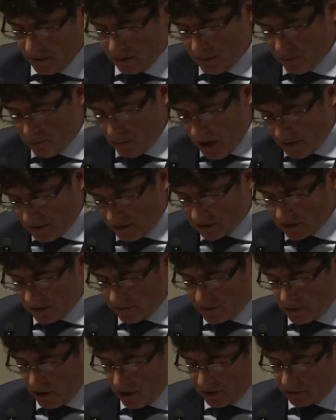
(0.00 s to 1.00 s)
the models
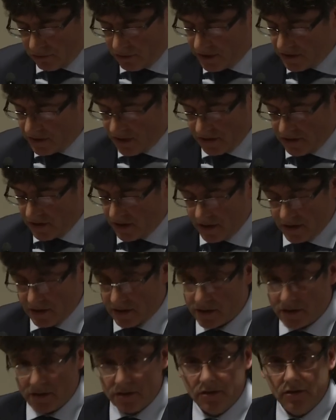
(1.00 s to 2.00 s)
of countries such
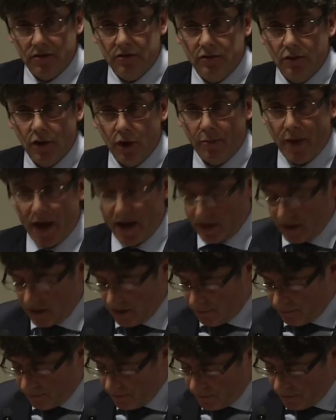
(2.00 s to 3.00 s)
as
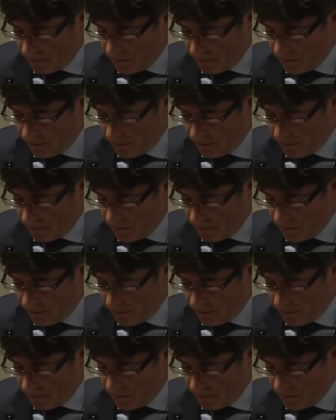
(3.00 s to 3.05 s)
Albania,